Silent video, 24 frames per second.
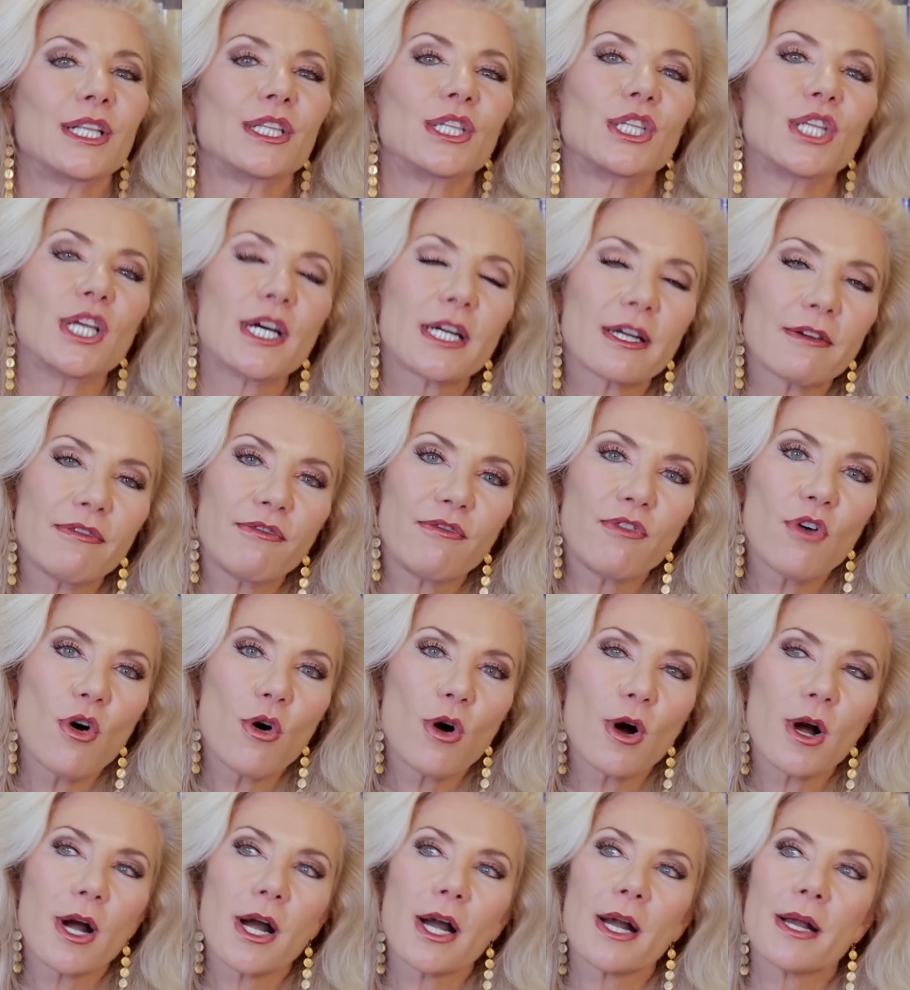Look
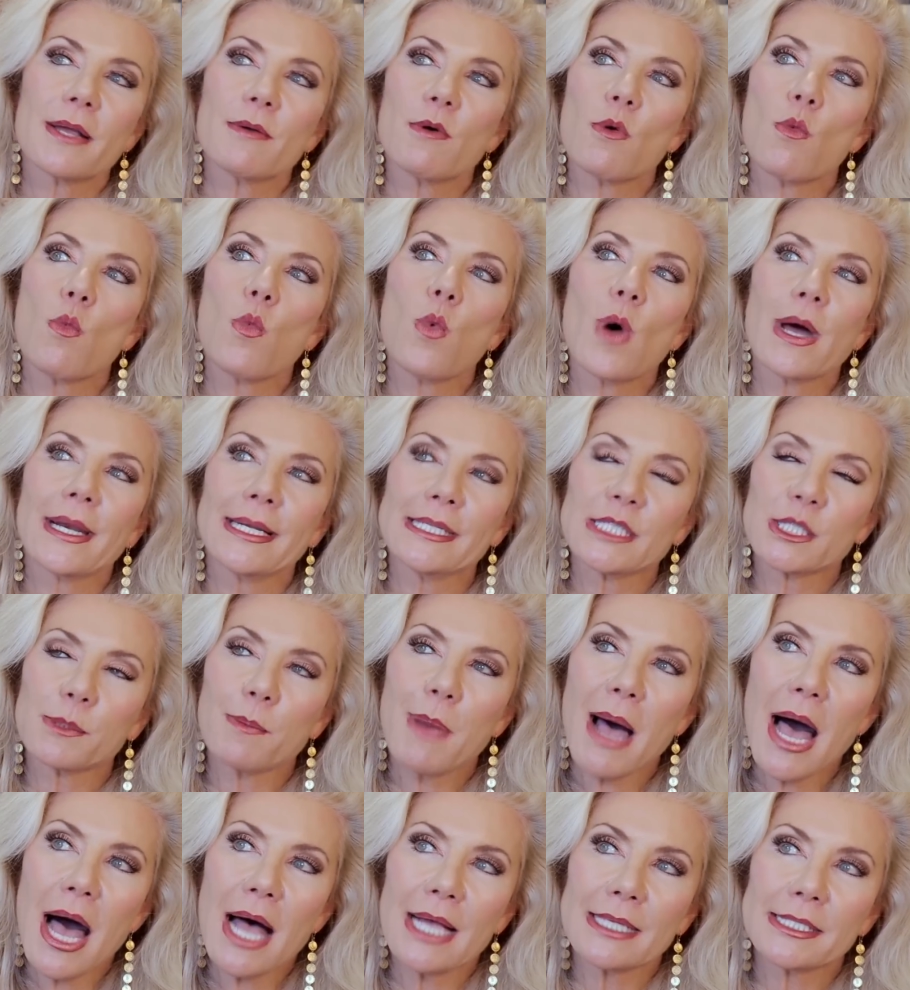for what is
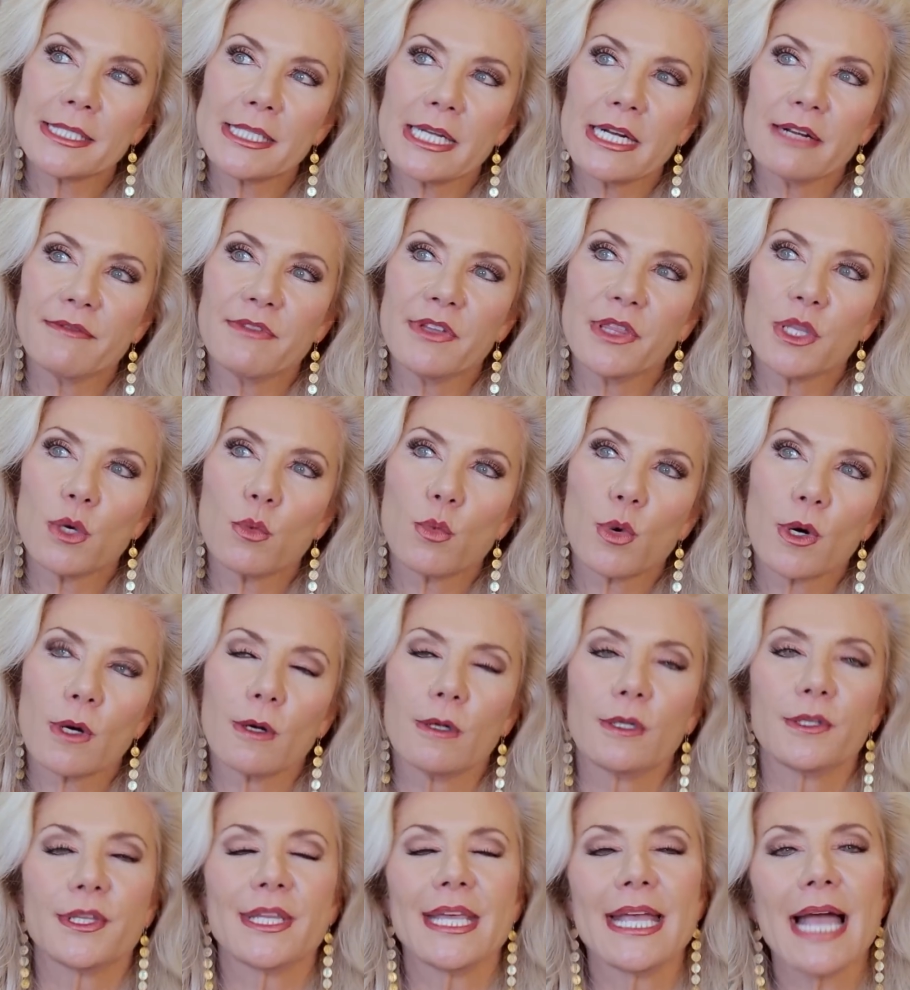positive in the
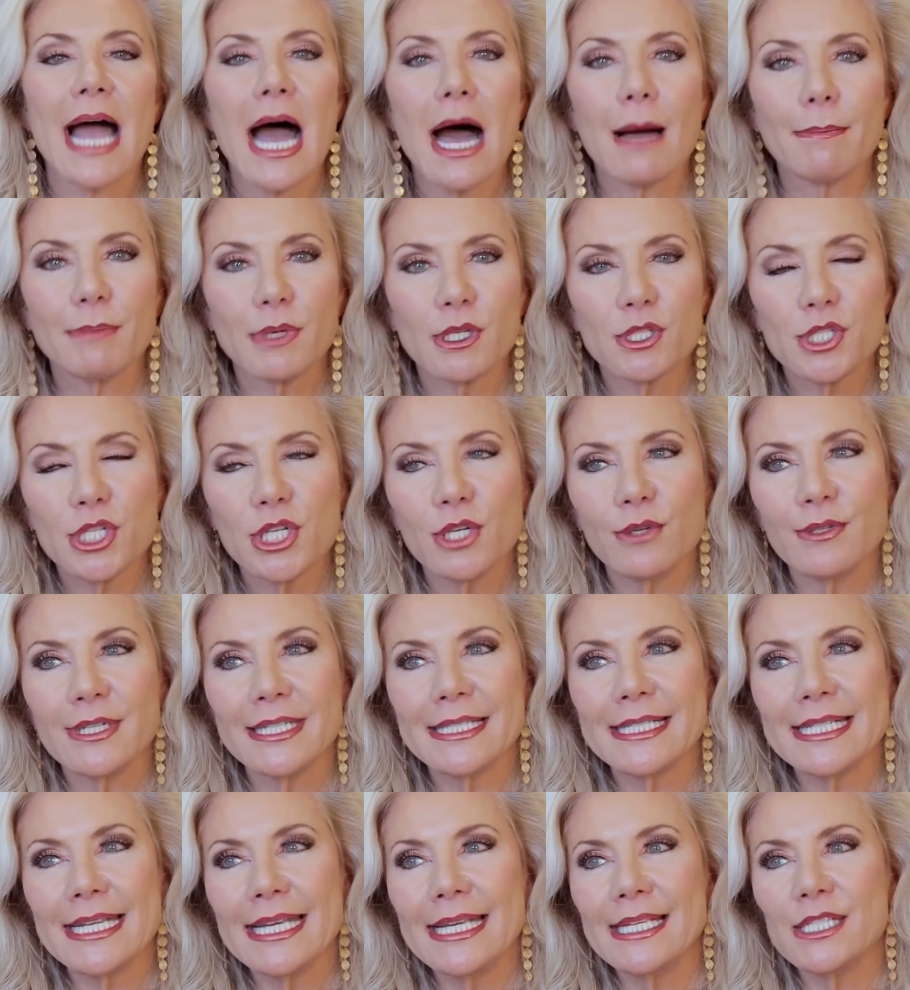world, the
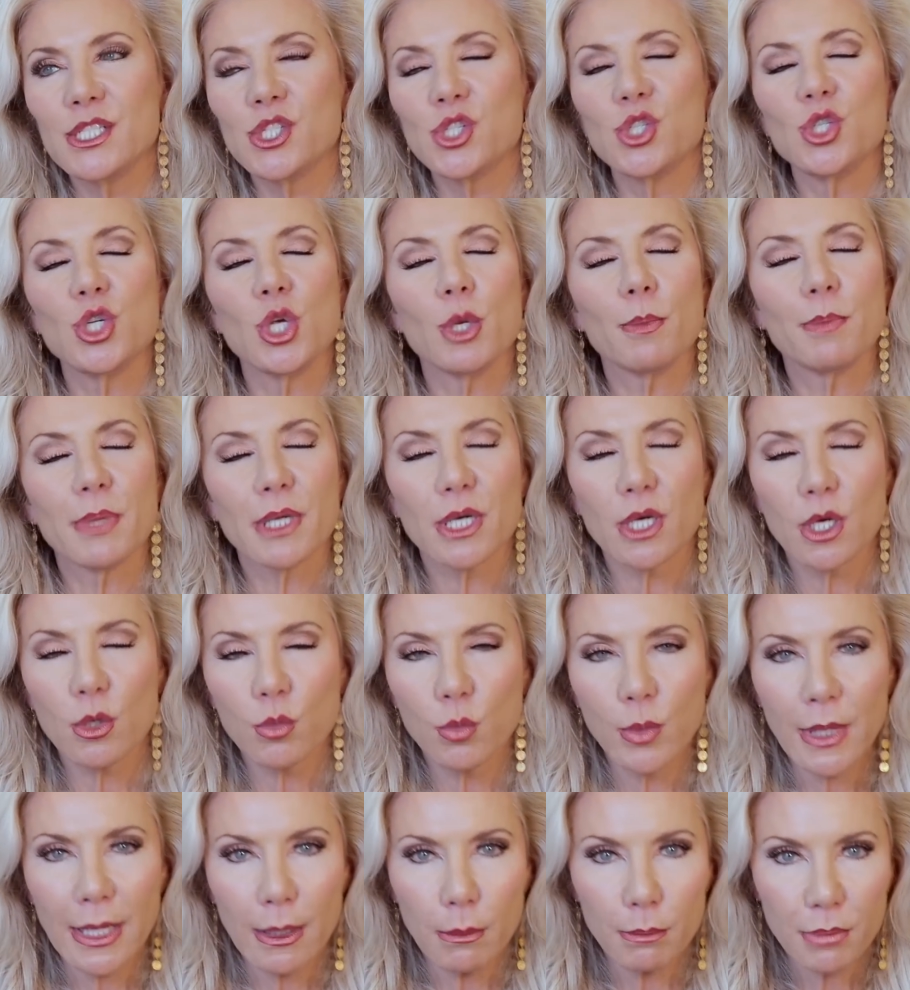opportunities Jupiter
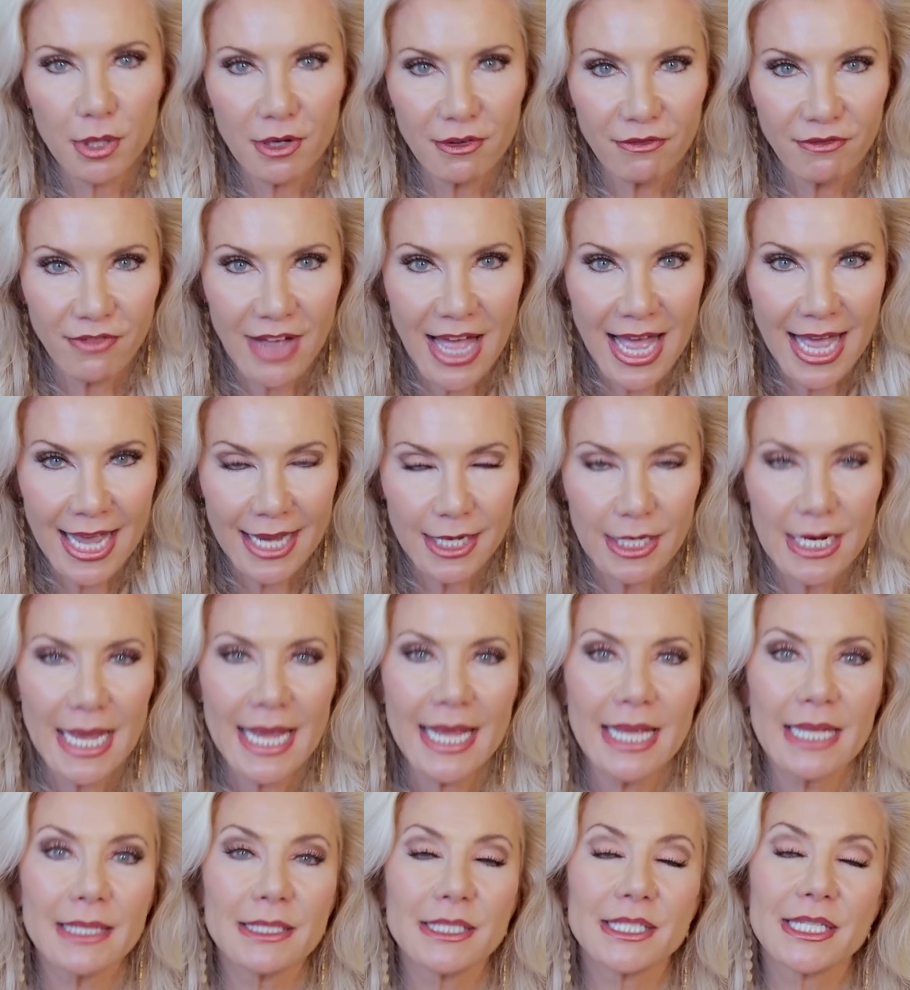will provide
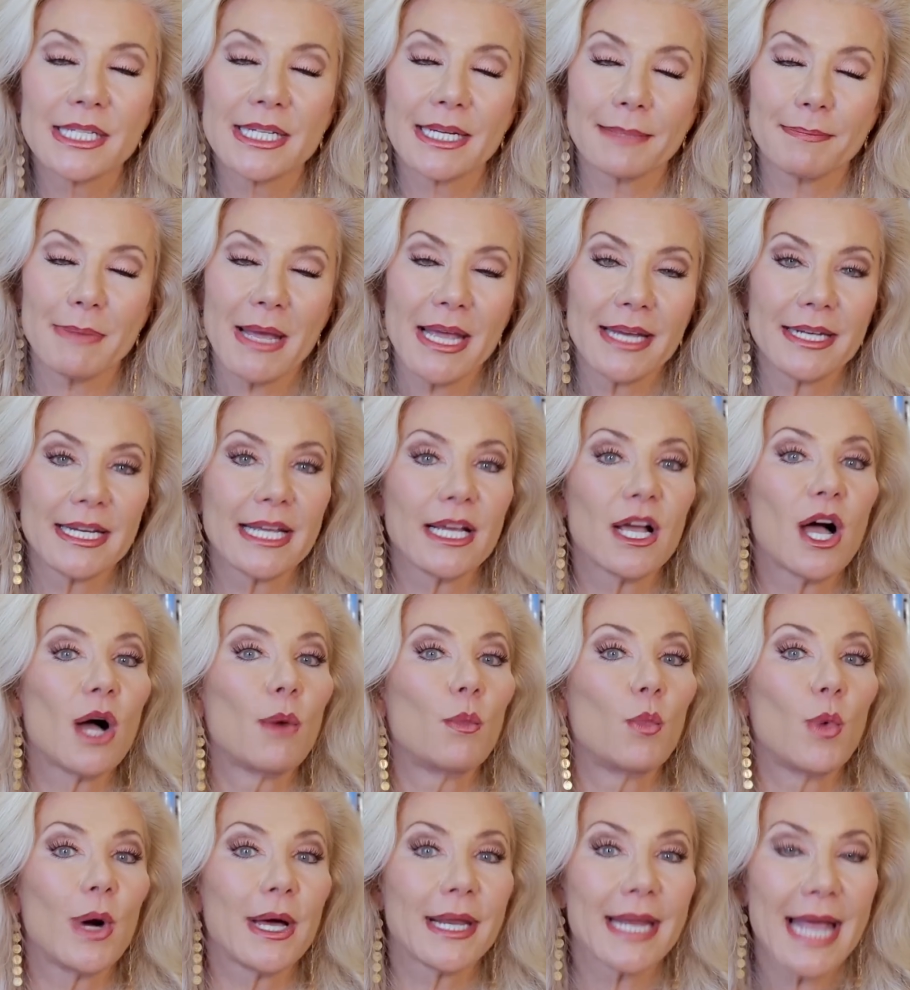it depending
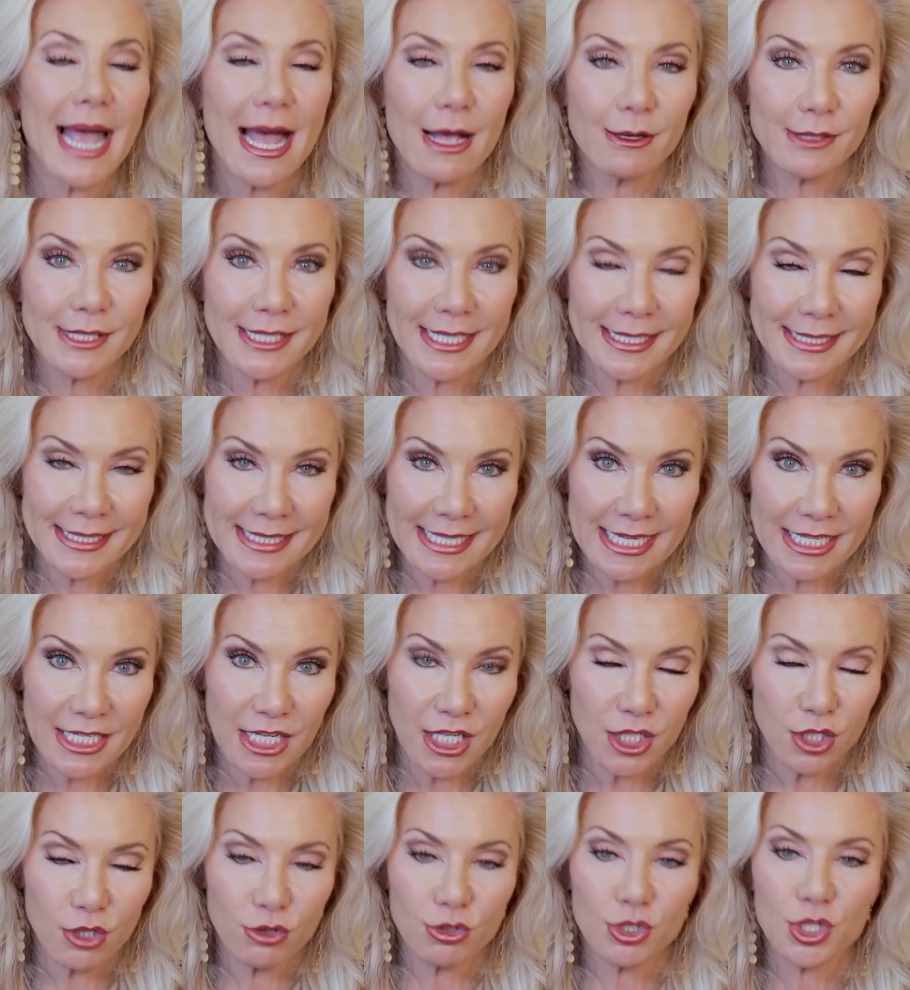on what house it's in
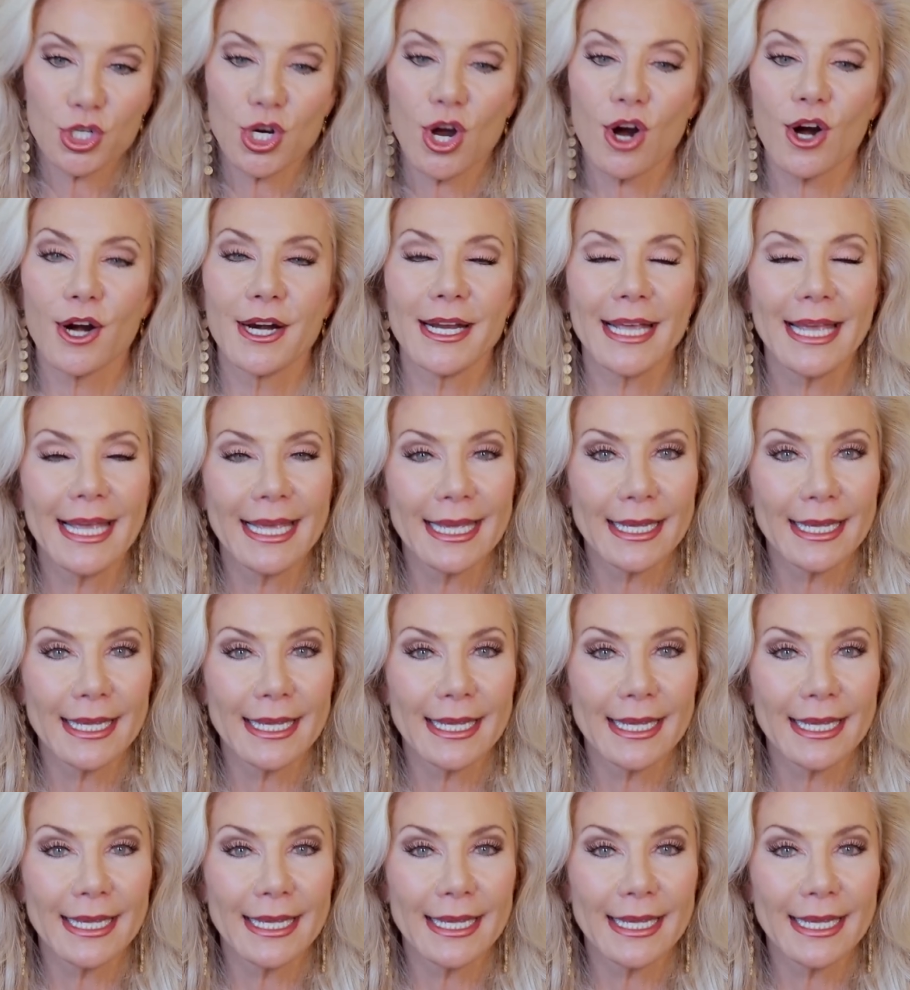in your chart.